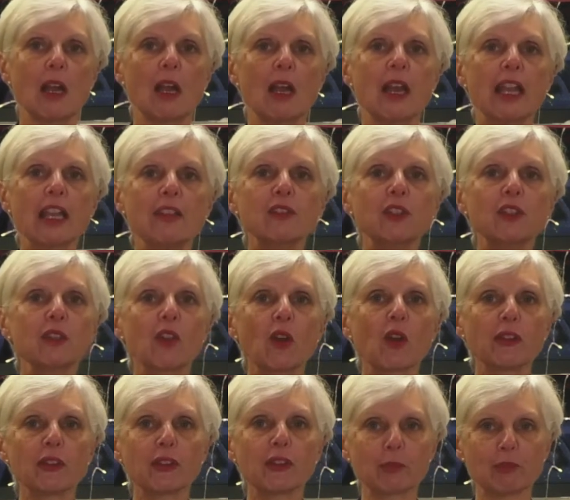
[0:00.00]
If you've got
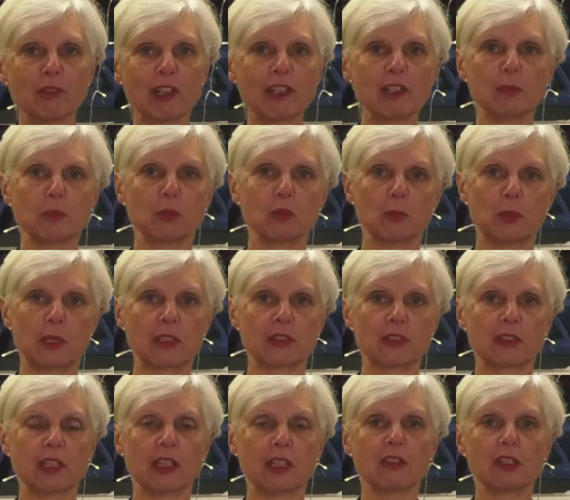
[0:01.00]
the spreadable
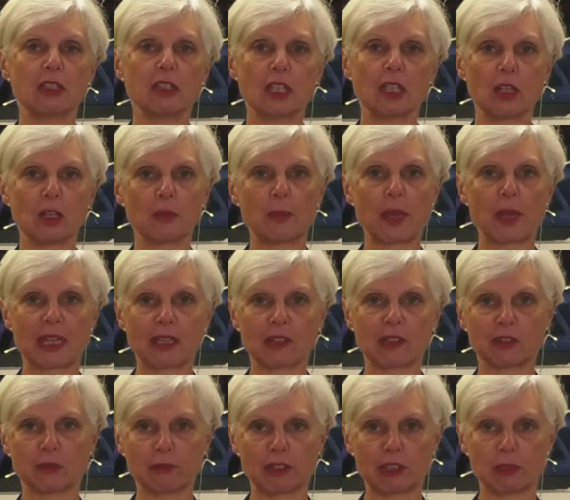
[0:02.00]
butter, the Lurpak
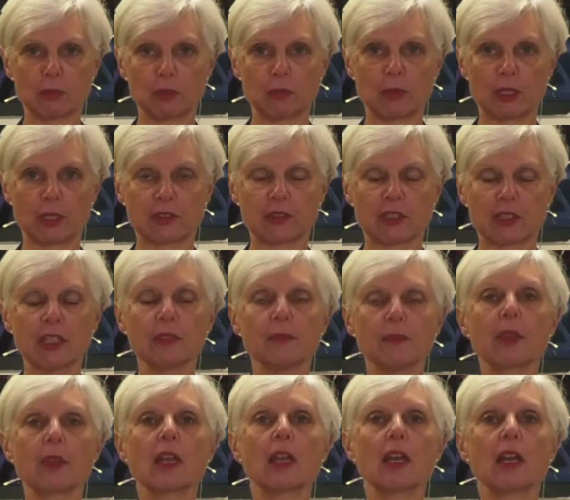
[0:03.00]
spreadable butter,
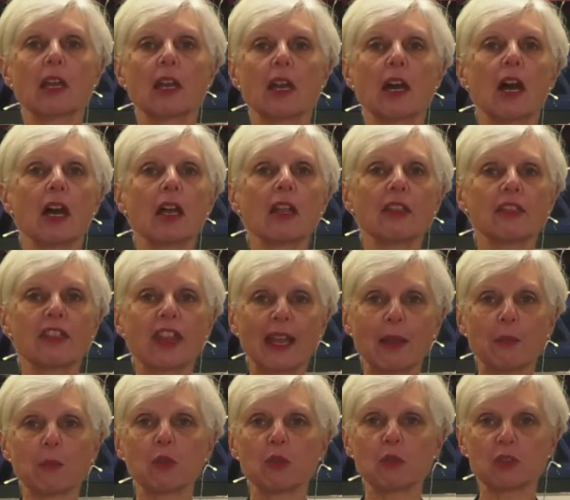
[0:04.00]

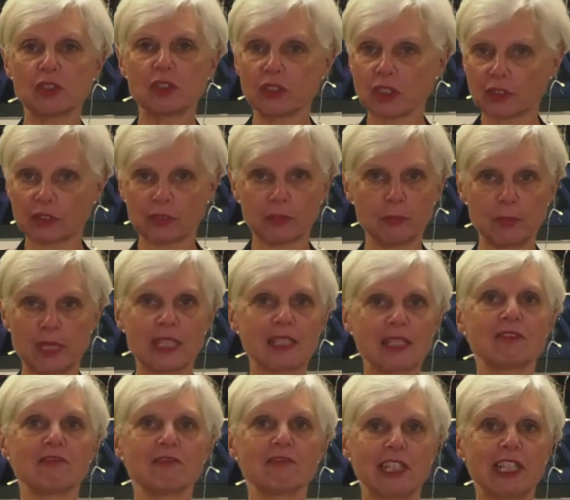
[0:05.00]
that will just
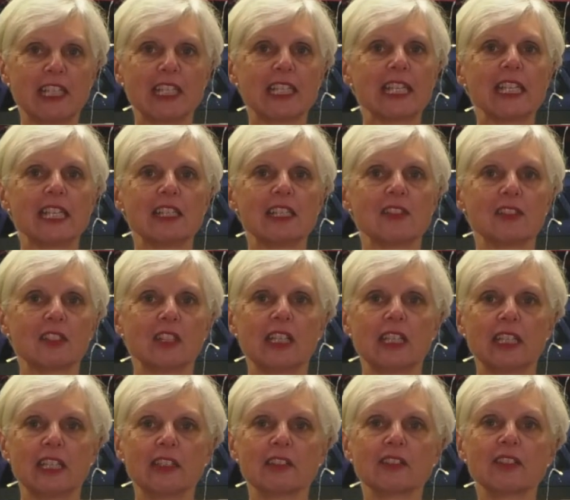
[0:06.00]
mix really
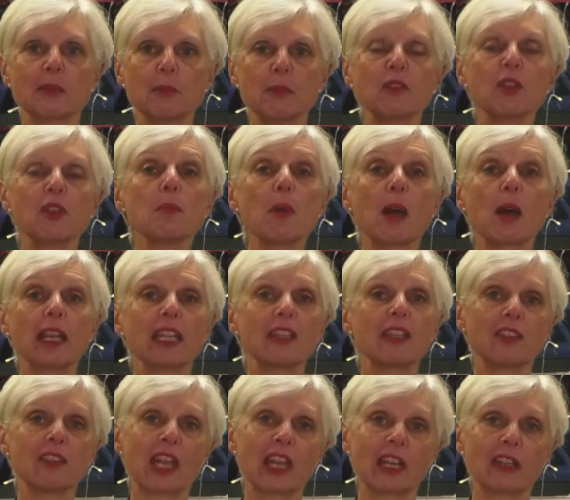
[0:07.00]
easily. Some of you might
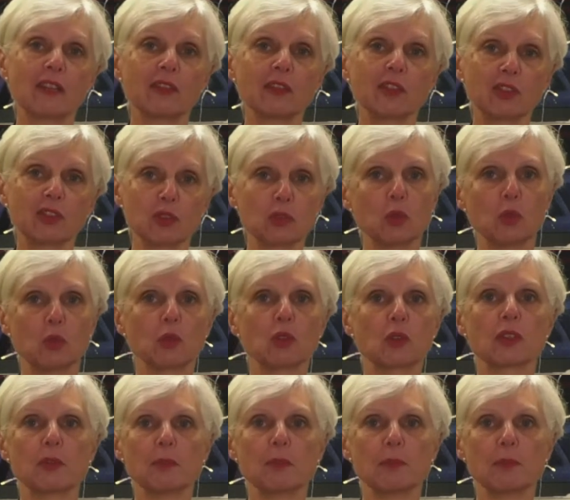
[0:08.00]
even have stalk